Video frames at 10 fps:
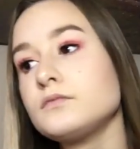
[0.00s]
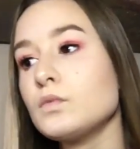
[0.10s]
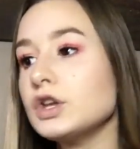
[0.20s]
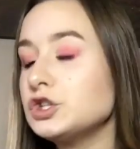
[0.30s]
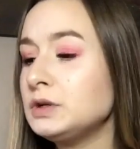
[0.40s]

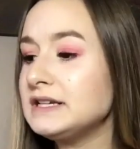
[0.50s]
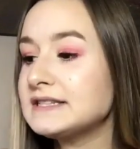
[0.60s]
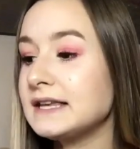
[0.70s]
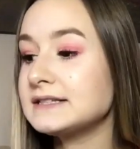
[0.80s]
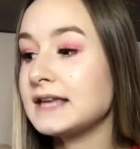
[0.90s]
So then he
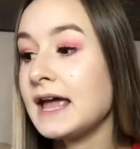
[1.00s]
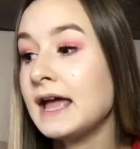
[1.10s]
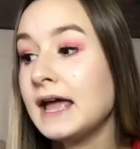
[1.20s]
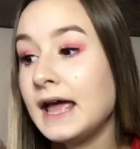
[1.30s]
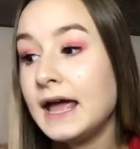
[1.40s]
says,
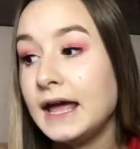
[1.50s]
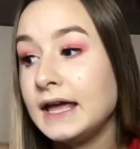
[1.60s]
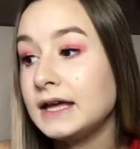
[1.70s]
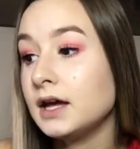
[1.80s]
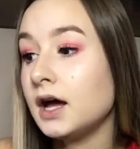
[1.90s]

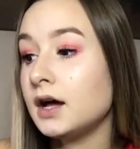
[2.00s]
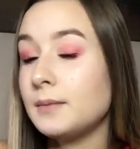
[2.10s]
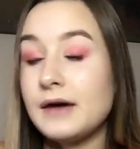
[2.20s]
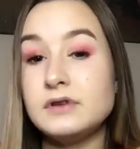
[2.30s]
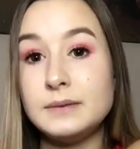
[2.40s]
"Hey, I
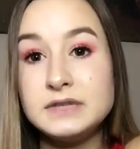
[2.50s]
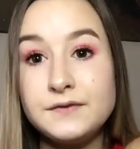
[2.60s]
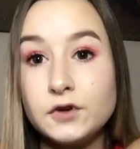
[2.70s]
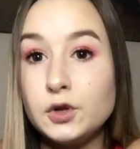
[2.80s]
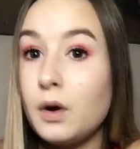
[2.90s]
have an update
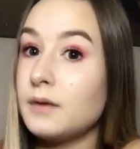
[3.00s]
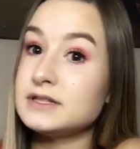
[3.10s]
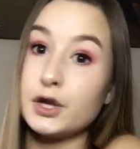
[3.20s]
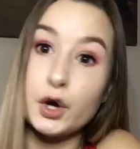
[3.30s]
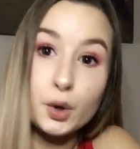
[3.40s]
for you." I was
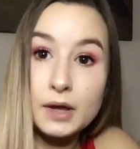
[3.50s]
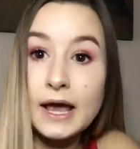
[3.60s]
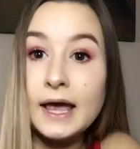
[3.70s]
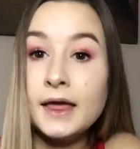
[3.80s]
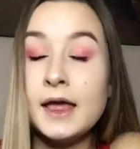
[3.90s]
like,
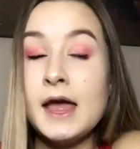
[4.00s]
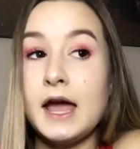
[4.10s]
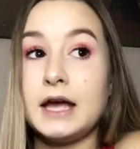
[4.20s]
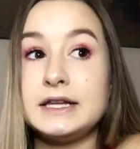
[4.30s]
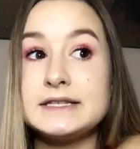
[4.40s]
"Okay."
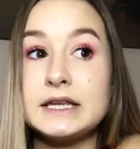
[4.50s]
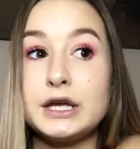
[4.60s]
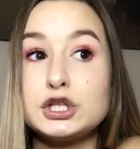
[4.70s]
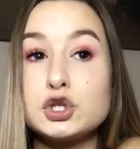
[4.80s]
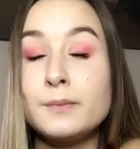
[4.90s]
And he's
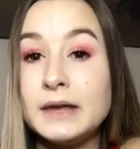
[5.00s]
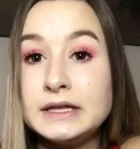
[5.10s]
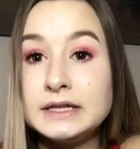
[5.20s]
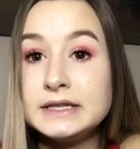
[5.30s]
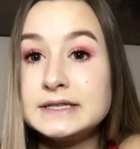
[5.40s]
like, "So
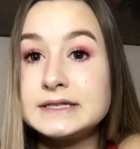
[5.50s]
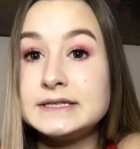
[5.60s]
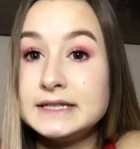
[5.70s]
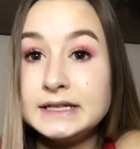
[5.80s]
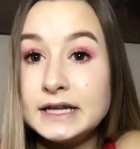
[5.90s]
maintenance
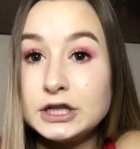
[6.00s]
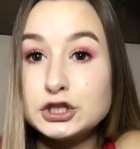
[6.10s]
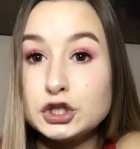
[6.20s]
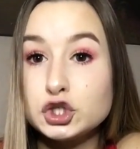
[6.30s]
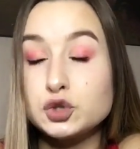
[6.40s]
didn't
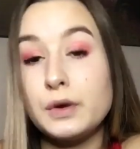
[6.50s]
answer, so we